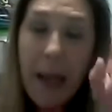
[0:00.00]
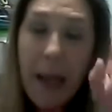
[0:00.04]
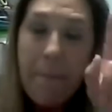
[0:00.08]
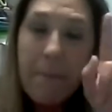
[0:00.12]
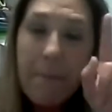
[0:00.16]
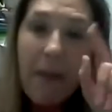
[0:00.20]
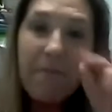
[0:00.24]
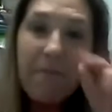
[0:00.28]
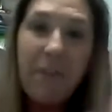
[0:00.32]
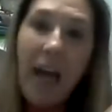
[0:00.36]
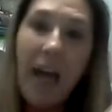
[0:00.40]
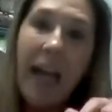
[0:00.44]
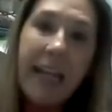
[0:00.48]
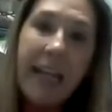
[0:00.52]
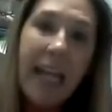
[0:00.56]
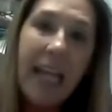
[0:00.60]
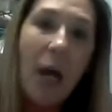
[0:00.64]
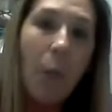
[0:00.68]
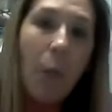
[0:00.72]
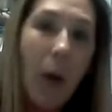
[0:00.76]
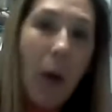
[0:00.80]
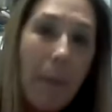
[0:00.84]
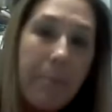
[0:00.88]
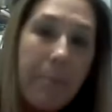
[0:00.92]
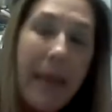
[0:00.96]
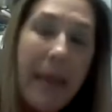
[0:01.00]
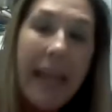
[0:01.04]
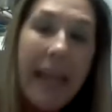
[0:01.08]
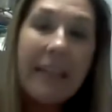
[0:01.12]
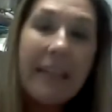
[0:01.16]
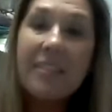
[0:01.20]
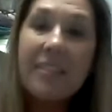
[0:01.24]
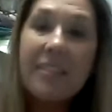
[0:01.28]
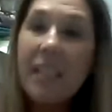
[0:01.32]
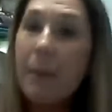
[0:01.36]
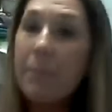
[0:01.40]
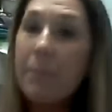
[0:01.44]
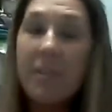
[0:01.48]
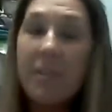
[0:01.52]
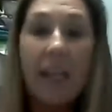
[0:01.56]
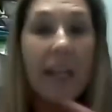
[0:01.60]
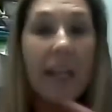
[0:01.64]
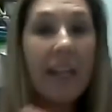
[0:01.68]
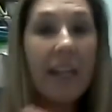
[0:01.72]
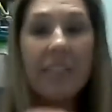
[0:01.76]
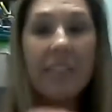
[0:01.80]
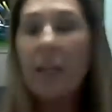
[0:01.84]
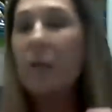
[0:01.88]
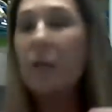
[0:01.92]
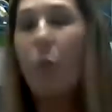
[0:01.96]
but find out what makes them tick,
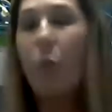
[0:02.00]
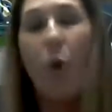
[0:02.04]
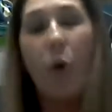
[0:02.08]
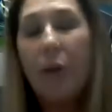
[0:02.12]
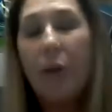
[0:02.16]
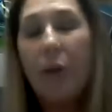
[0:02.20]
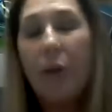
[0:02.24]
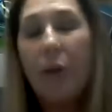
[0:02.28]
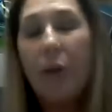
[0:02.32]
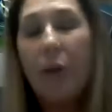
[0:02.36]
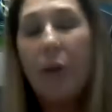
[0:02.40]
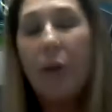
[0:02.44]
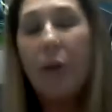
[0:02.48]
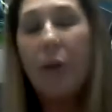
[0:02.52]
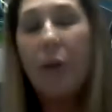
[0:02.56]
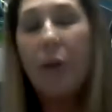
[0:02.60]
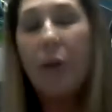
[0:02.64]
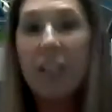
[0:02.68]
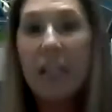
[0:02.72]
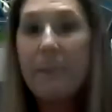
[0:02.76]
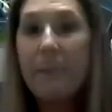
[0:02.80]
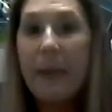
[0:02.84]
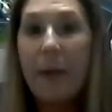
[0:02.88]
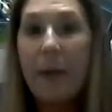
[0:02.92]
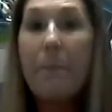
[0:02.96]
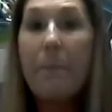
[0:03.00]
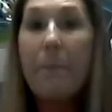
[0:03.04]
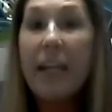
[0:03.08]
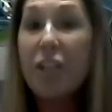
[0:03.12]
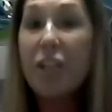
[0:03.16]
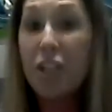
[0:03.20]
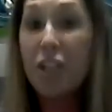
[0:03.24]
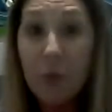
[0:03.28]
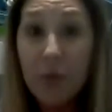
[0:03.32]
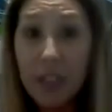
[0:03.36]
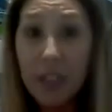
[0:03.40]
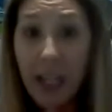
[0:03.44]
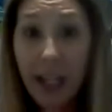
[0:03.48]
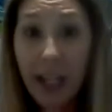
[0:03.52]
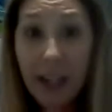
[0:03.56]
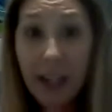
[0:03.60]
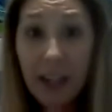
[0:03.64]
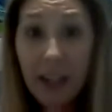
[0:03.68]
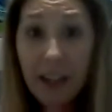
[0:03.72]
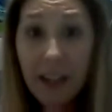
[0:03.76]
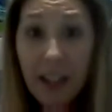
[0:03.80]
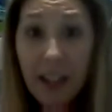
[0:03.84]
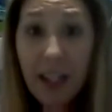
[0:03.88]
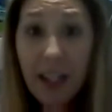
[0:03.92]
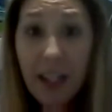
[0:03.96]
because it won't necessarily be what makes you
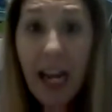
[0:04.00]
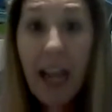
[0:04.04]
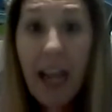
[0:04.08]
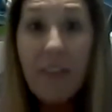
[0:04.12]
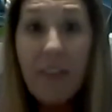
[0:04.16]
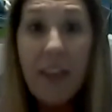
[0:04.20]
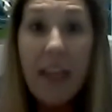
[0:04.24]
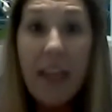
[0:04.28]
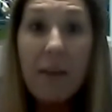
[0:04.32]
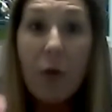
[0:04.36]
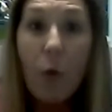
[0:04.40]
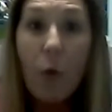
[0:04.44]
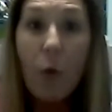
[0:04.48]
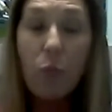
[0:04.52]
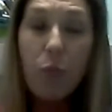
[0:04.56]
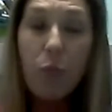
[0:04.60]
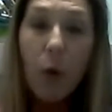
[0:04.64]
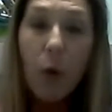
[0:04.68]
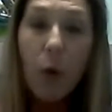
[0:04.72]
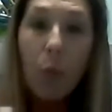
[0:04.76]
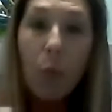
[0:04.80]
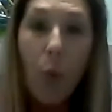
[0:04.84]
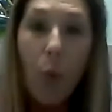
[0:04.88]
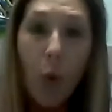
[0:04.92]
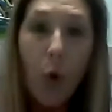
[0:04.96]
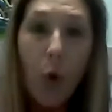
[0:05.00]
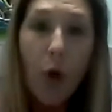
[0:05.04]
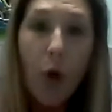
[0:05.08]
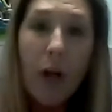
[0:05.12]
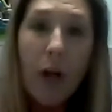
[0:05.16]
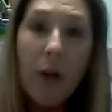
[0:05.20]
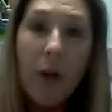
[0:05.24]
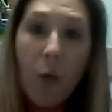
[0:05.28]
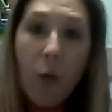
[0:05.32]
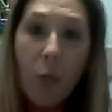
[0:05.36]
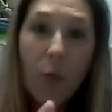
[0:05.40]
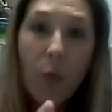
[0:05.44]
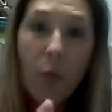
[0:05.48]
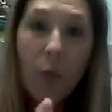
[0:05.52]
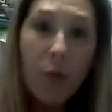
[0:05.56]
tick. And then reward